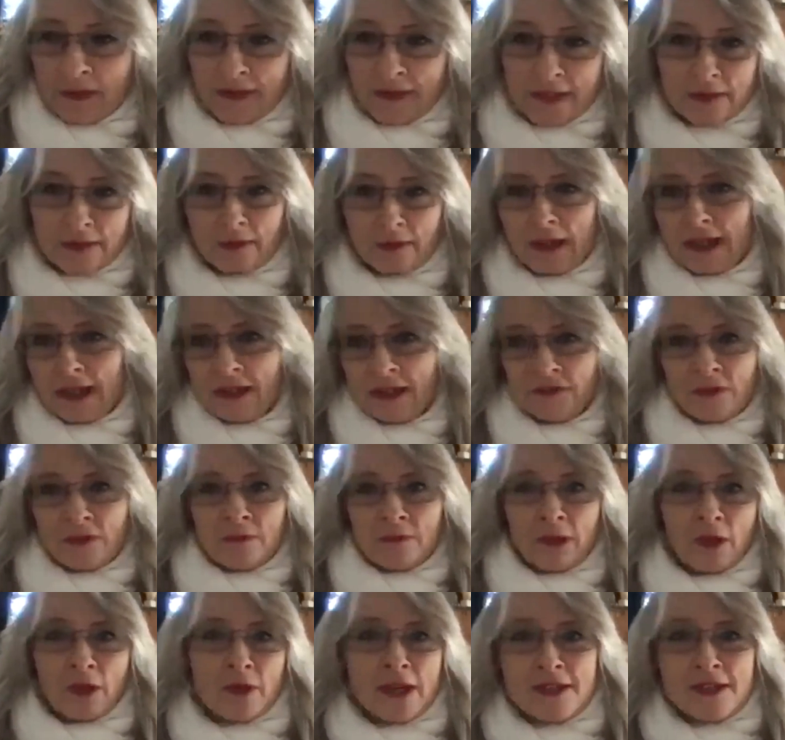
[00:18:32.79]
things about leaving
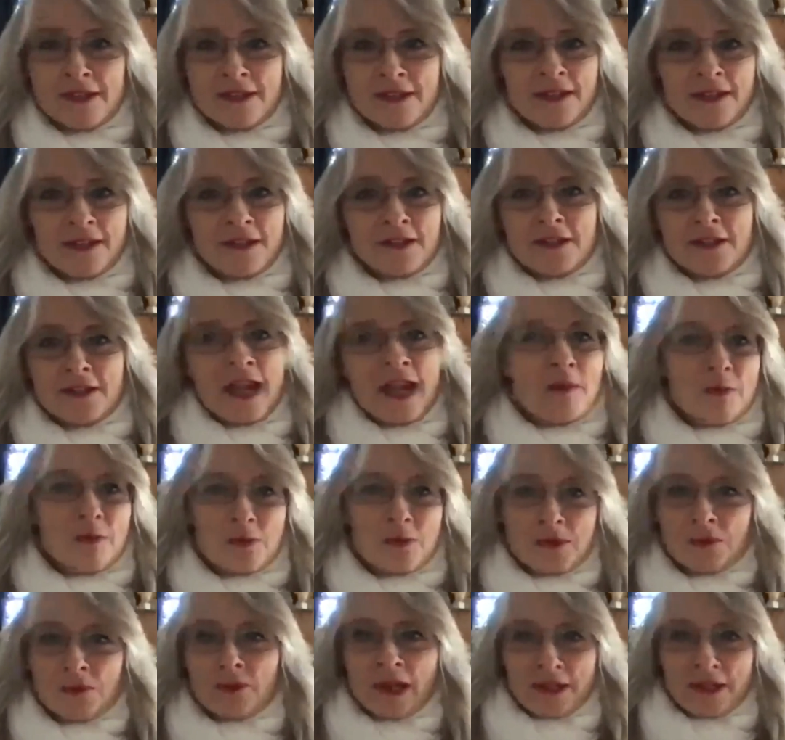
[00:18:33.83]
blow heaters under
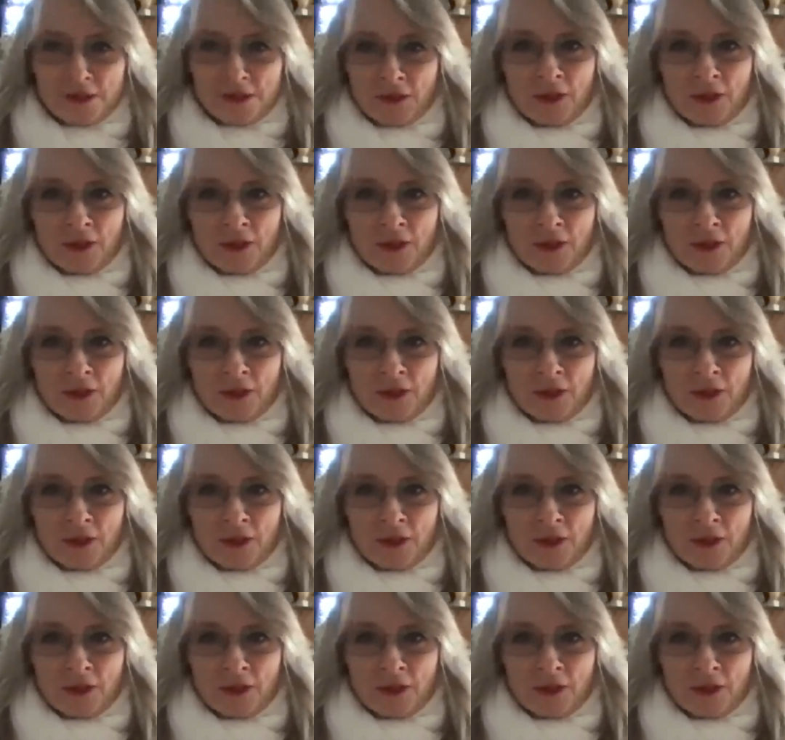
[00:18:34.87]
tables and all that